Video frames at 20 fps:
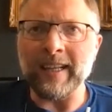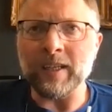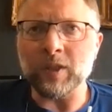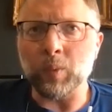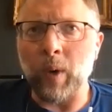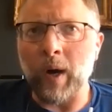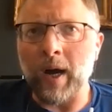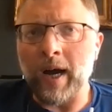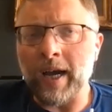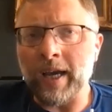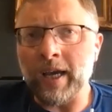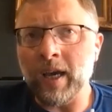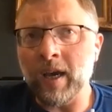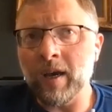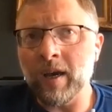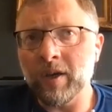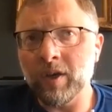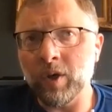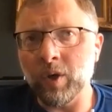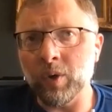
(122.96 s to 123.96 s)
that's why
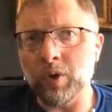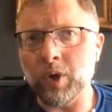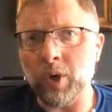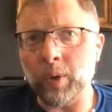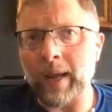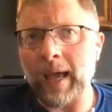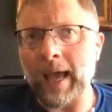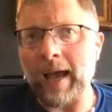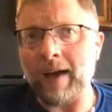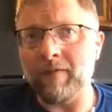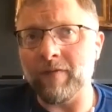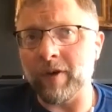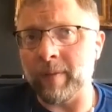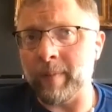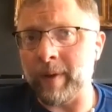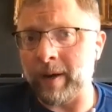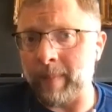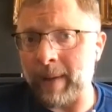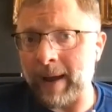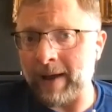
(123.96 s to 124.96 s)
you don't have very
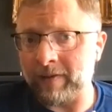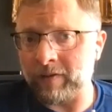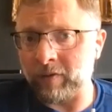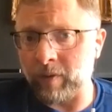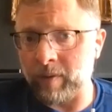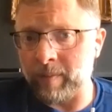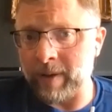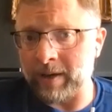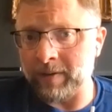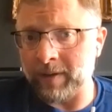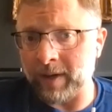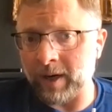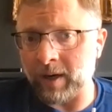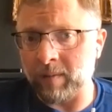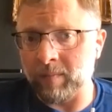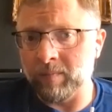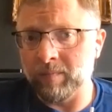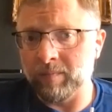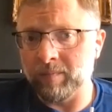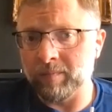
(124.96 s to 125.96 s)
many masculine men there
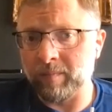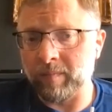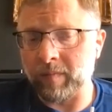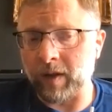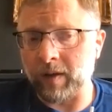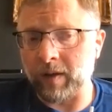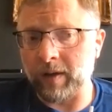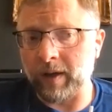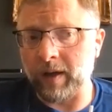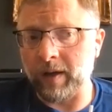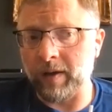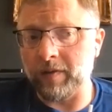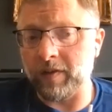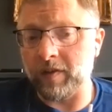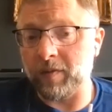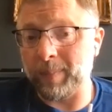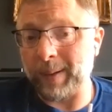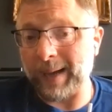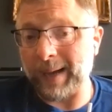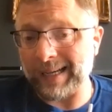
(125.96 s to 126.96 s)
because yeah.
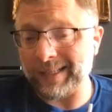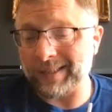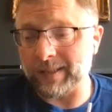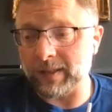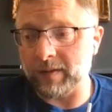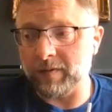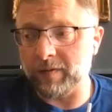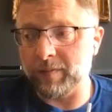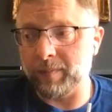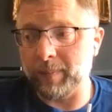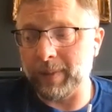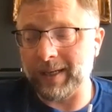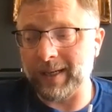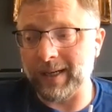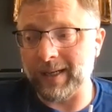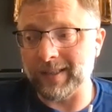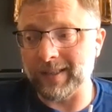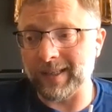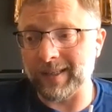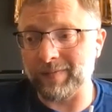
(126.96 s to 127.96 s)
it's passive,
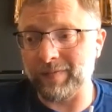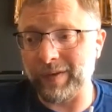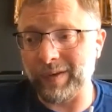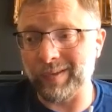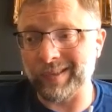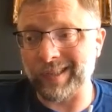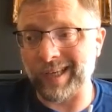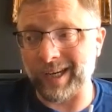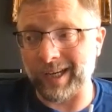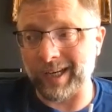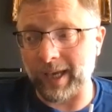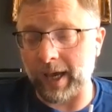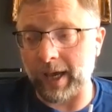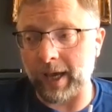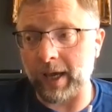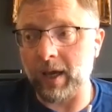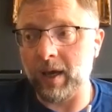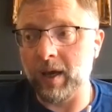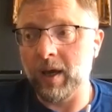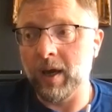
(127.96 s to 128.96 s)
because it feels kind of
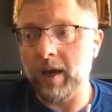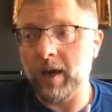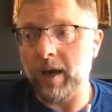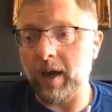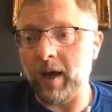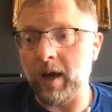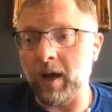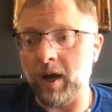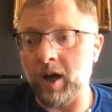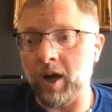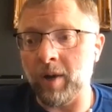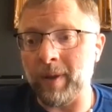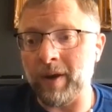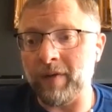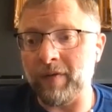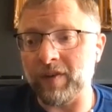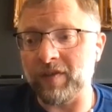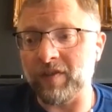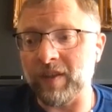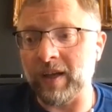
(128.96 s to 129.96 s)
gay. Um, and if
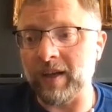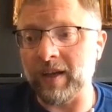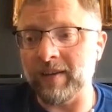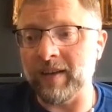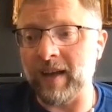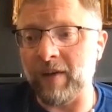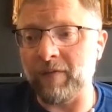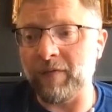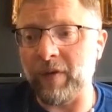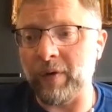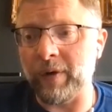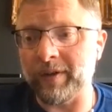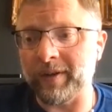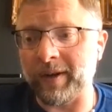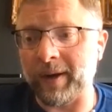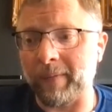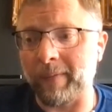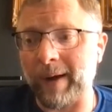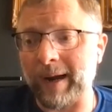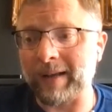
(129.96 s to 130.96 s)
it's not, not feeling
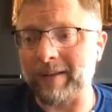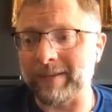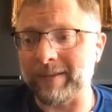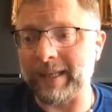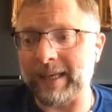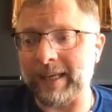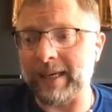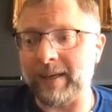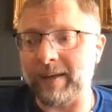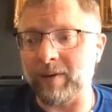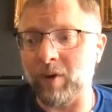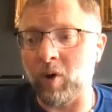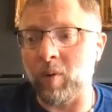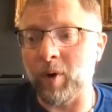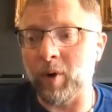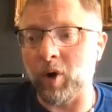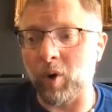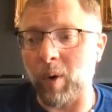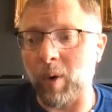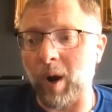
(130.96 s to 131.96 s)
directly
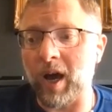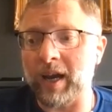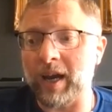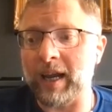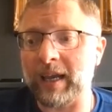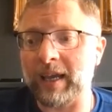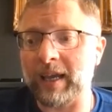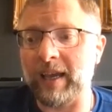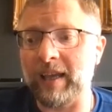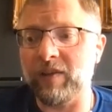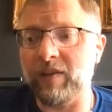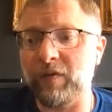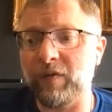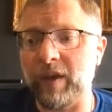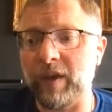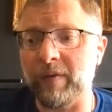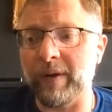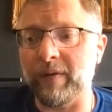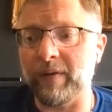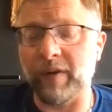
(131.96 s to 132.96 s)
homoerotic, it's
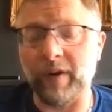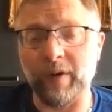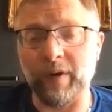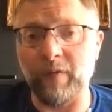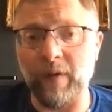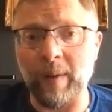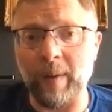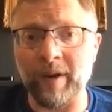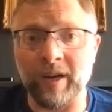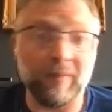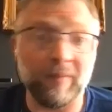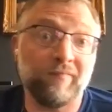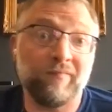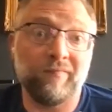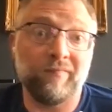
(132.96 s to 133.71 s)
feeling very feminine.